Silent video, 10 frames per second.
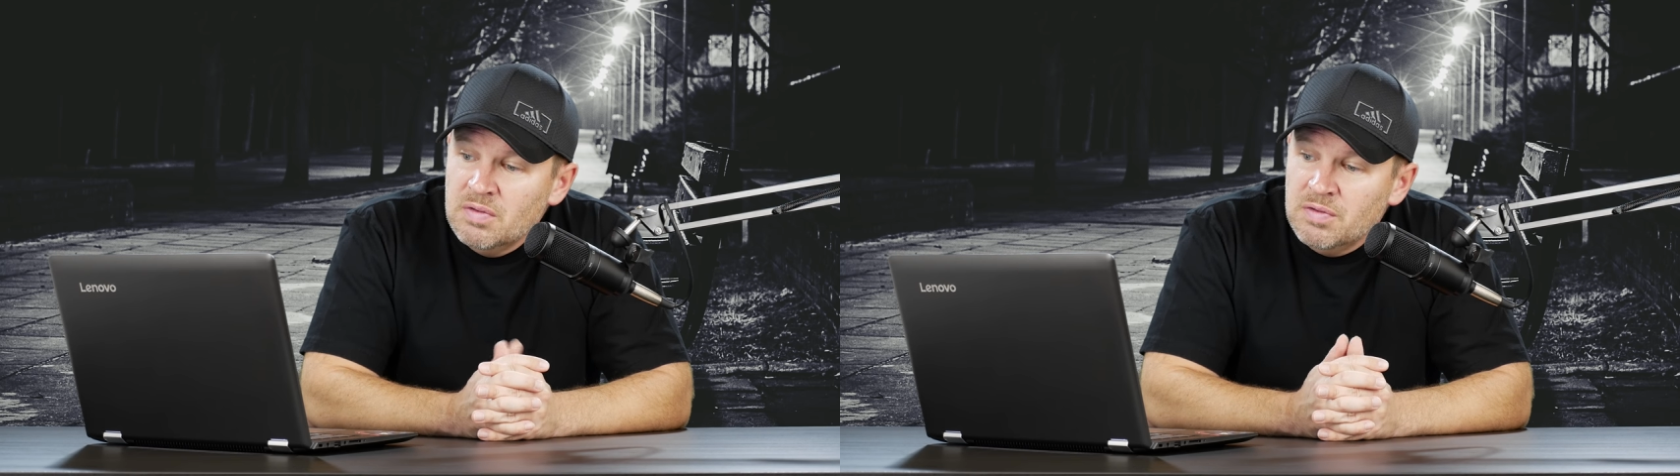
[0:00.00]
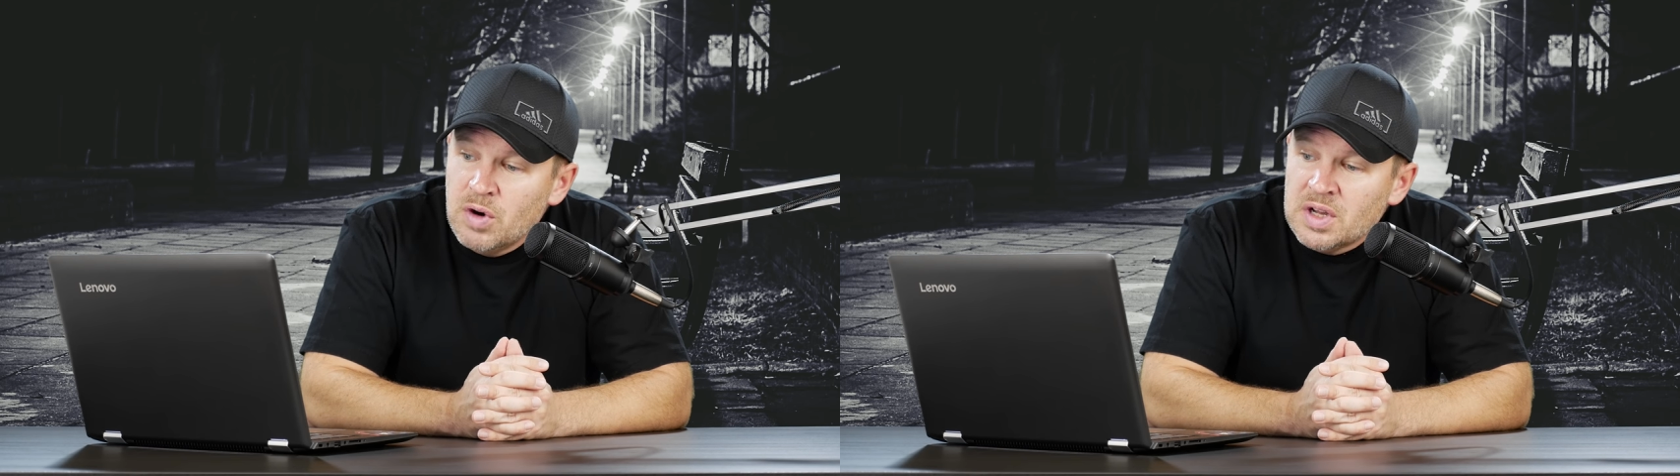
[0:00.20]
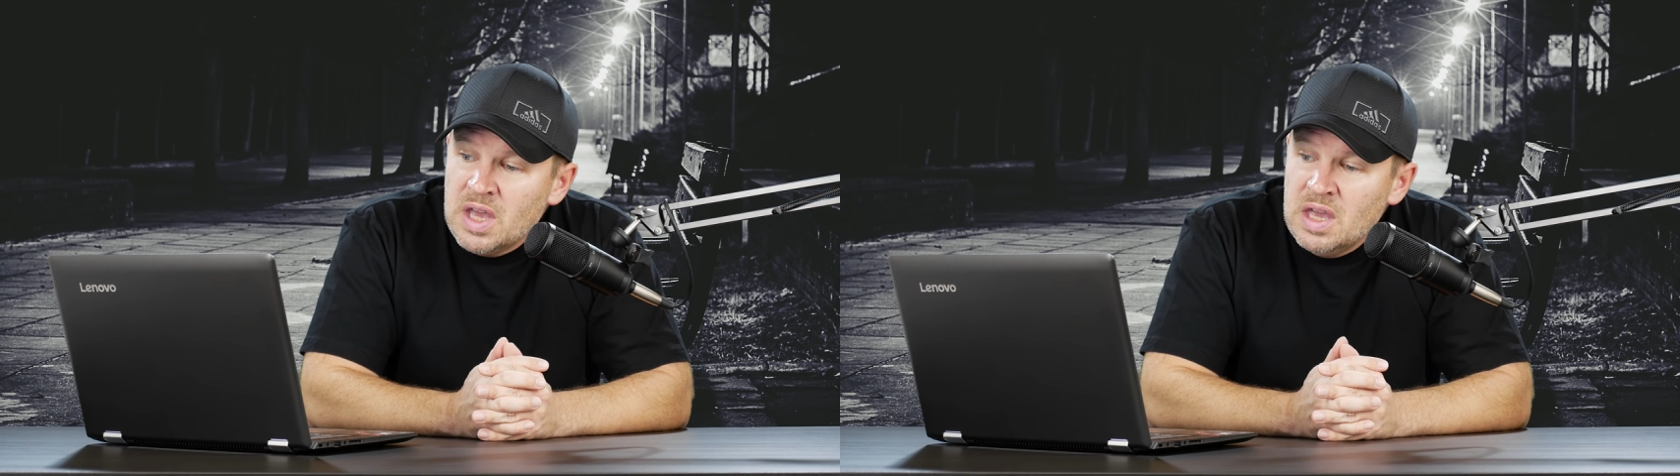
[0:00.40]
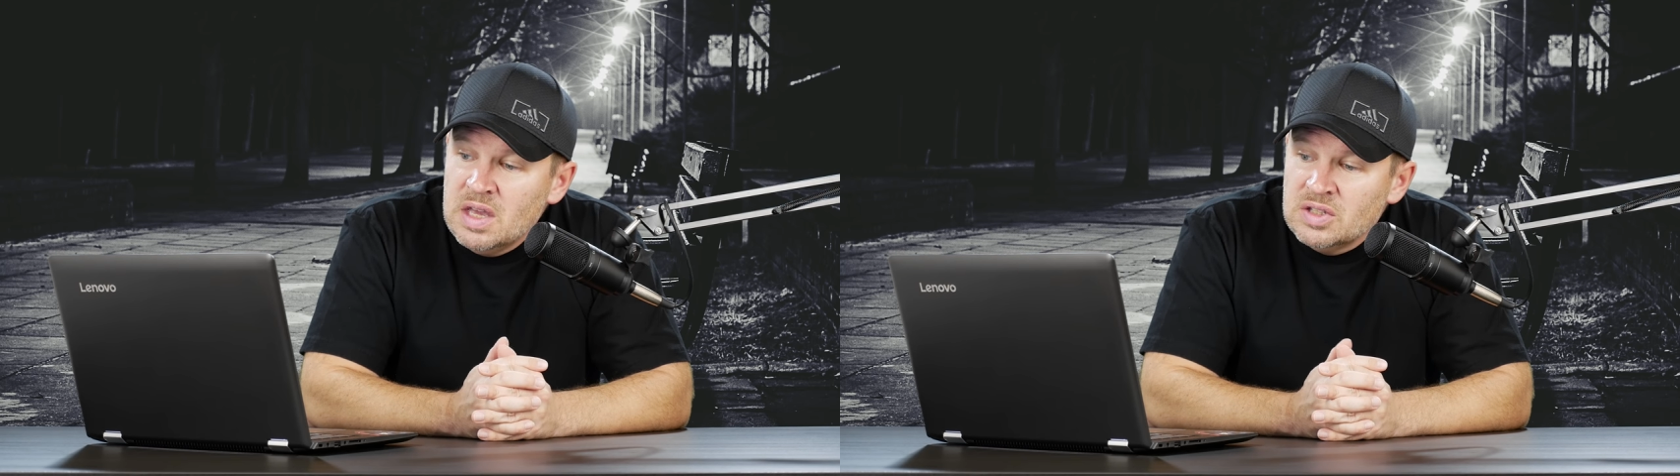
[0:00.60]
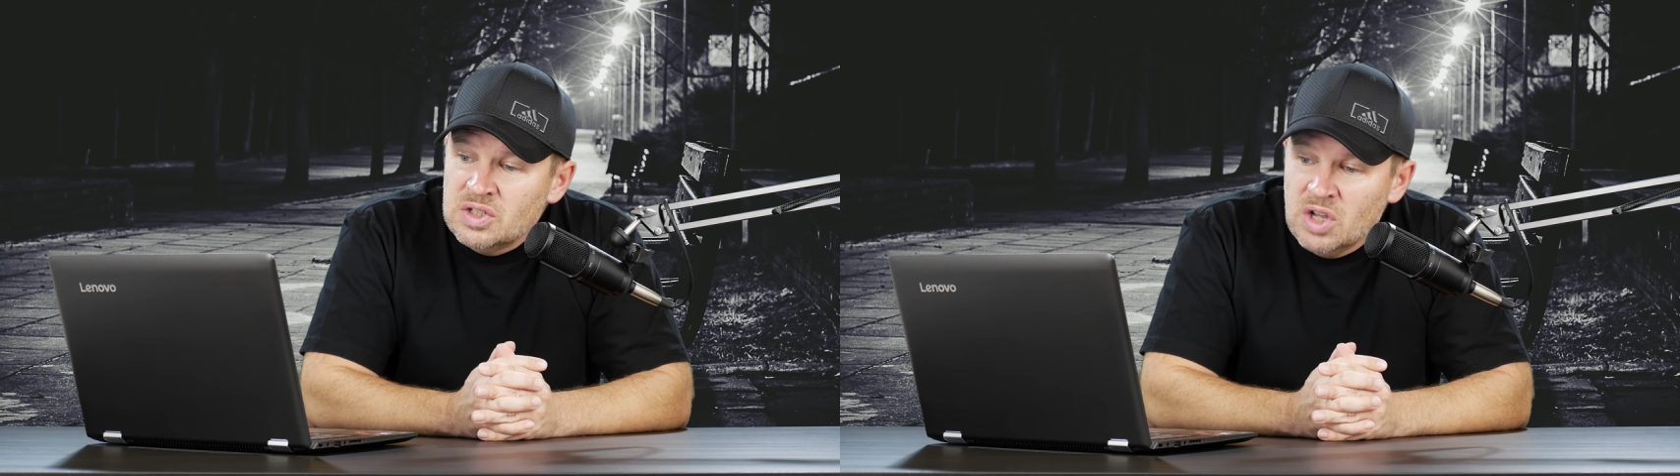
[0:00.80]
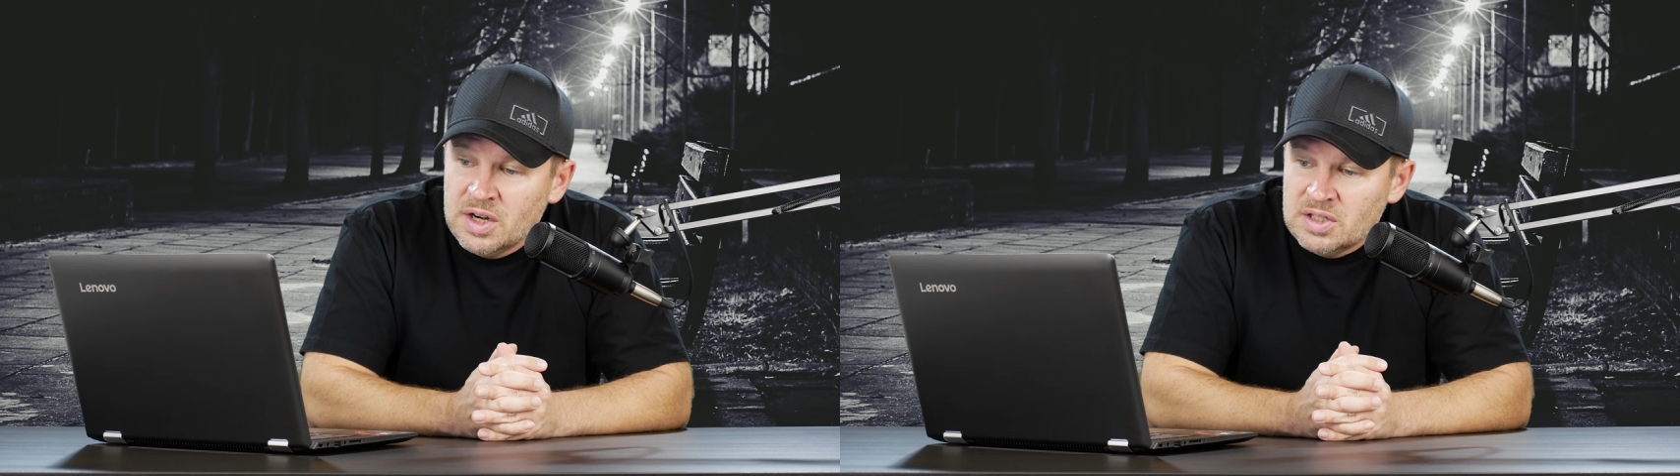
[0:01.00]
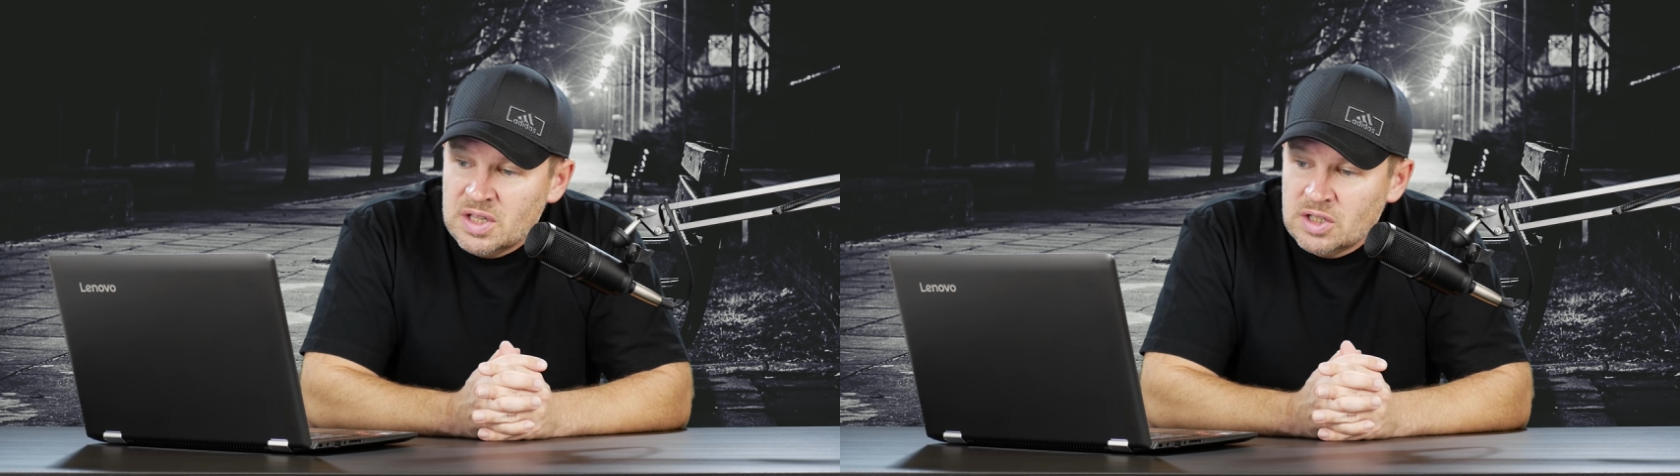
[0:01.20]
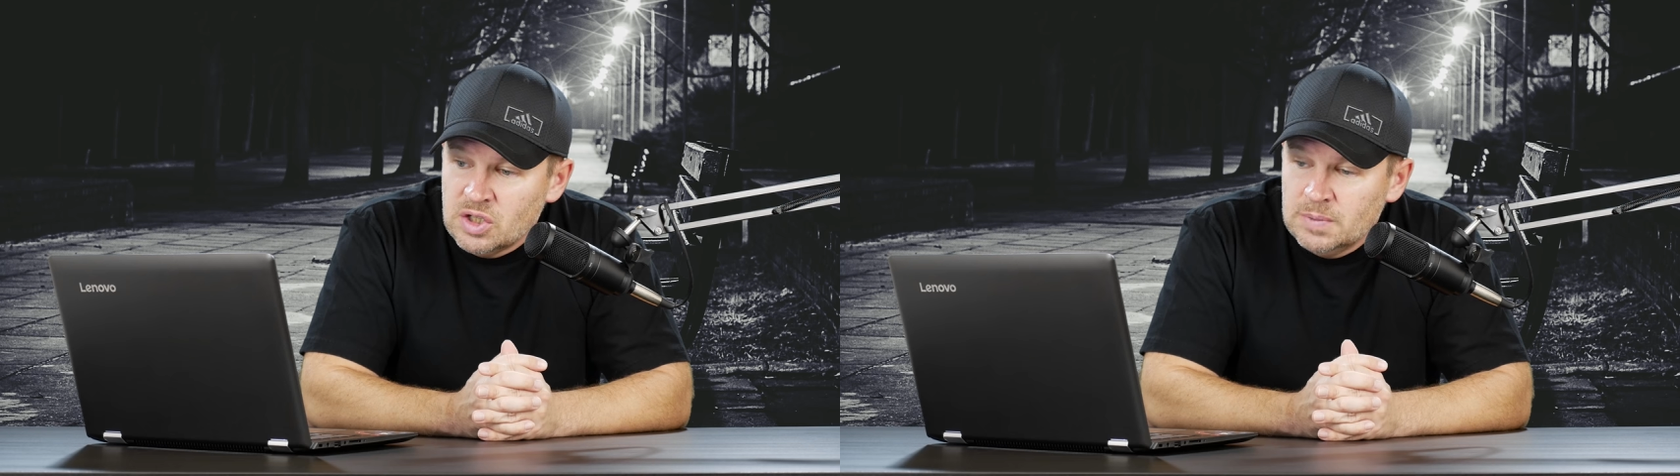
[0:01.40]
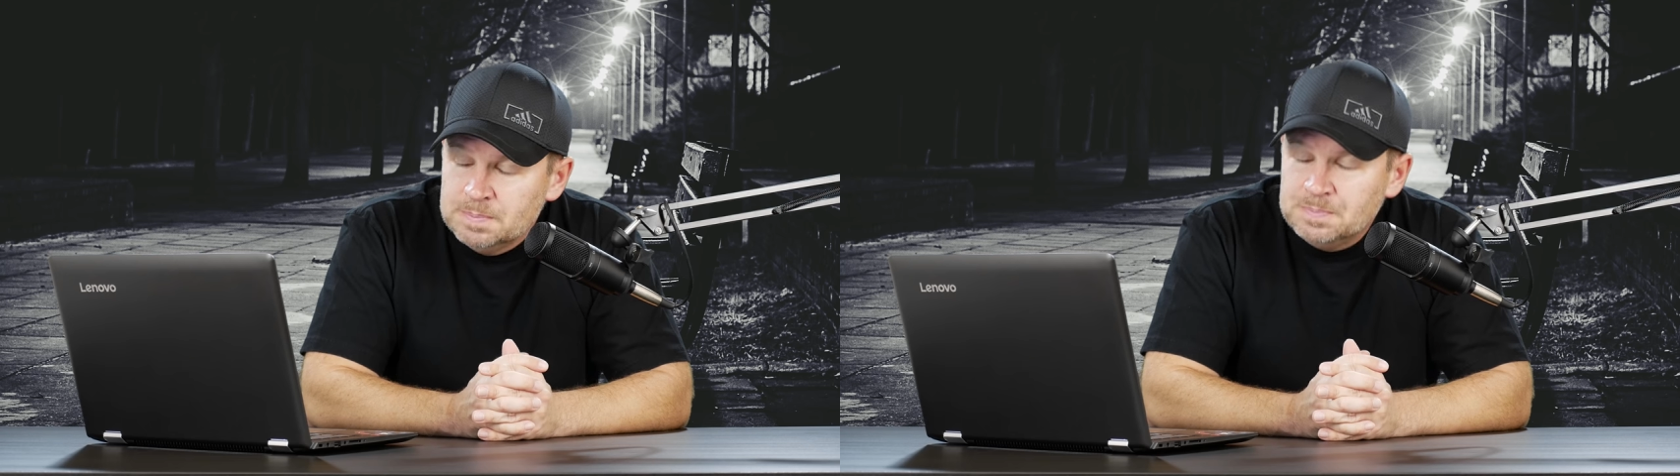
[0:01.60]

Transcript: four K is not essential.